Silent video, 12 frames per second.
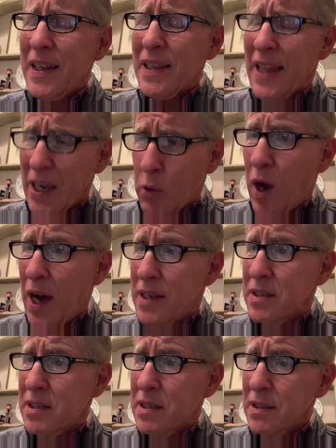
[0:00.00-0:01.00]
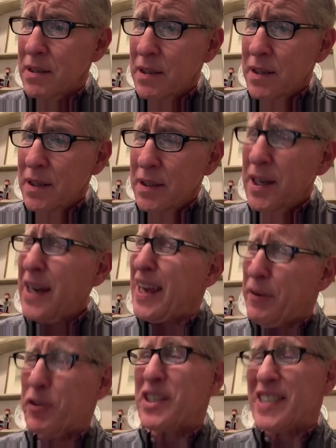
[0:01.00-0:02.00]
Likewise, not
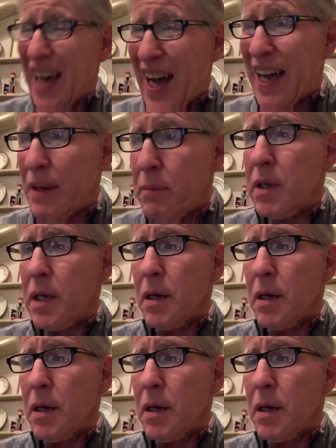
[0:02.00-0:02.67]
every time,